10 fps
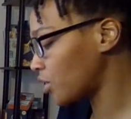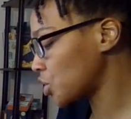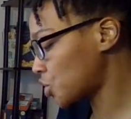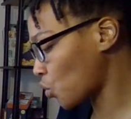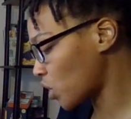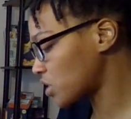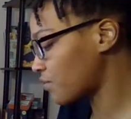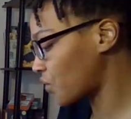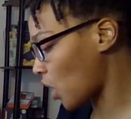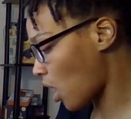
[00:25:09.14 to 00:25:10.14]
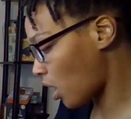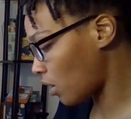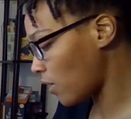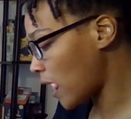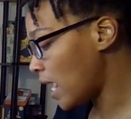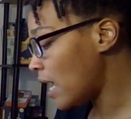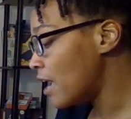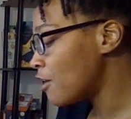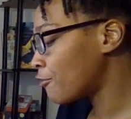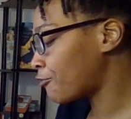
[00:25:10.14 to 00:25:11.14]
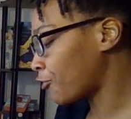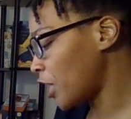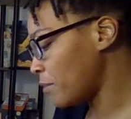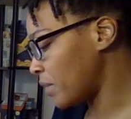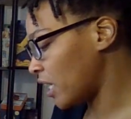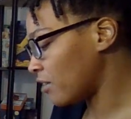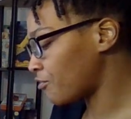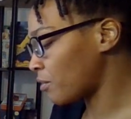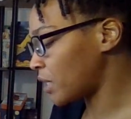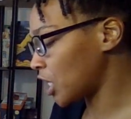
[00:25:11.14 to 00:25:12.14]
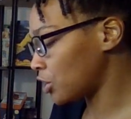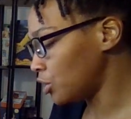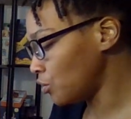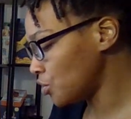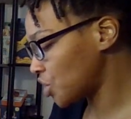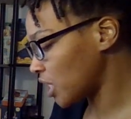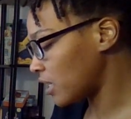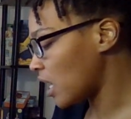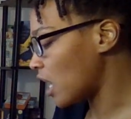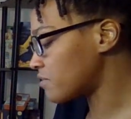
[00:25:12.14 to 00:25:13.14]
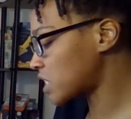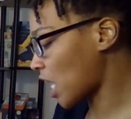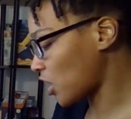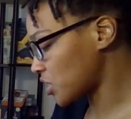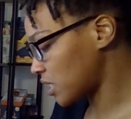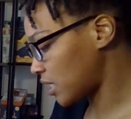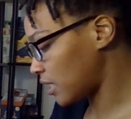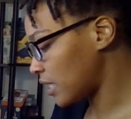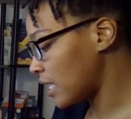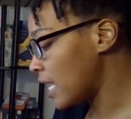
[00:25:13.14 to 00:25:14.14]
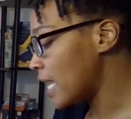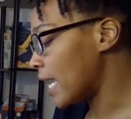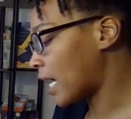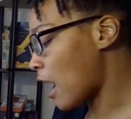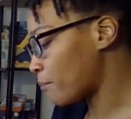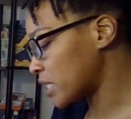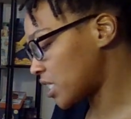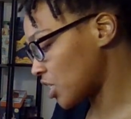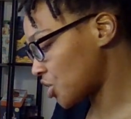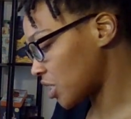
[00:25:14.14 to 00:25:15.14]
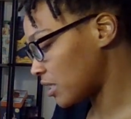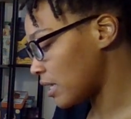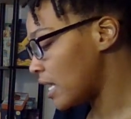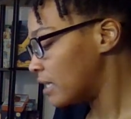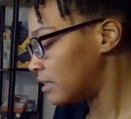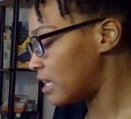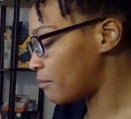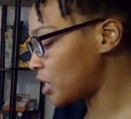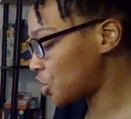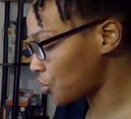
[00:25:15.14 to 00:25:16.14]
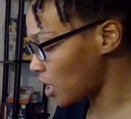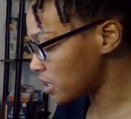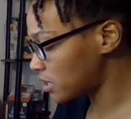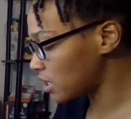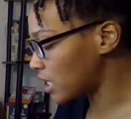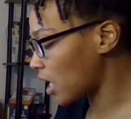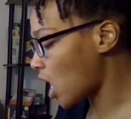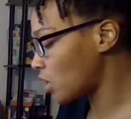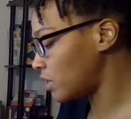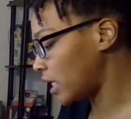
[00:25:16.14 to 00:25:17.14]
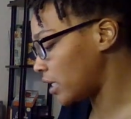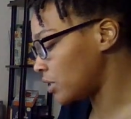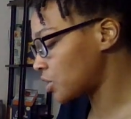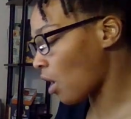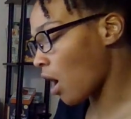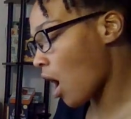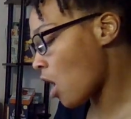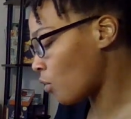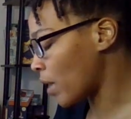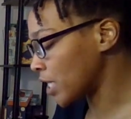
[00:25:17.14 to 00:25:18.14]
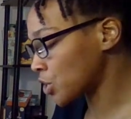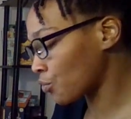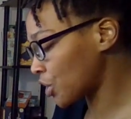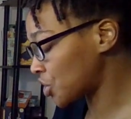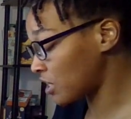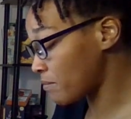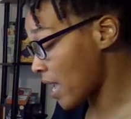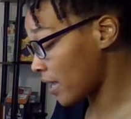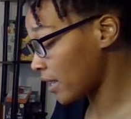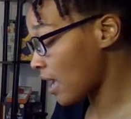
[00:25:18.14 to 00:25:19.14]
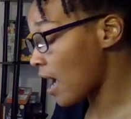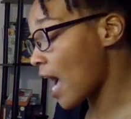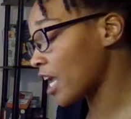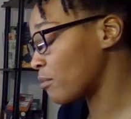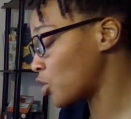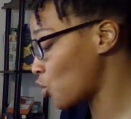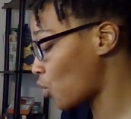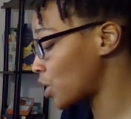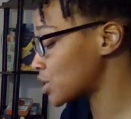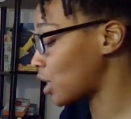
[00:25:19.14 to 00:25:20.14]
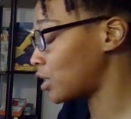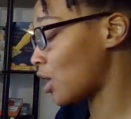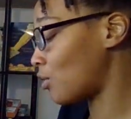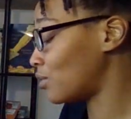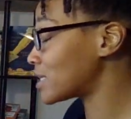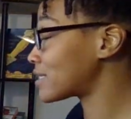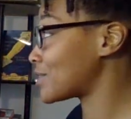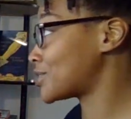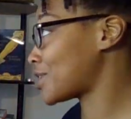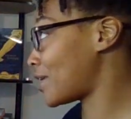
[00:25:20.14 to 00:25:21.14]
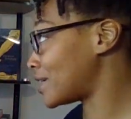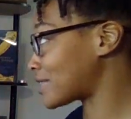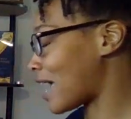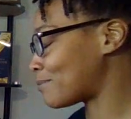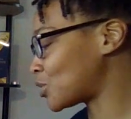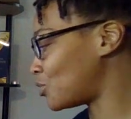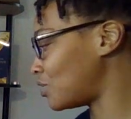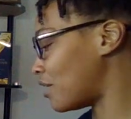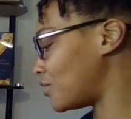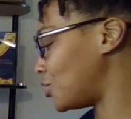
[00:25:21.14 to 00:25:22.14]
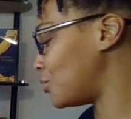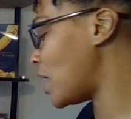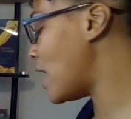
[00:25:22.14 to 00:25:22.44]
source for all. Free me from the illusion of scarcity and competition. Let me trust that all needs are always richly met. I am yours alone. Sagittarius, I absolutely love you.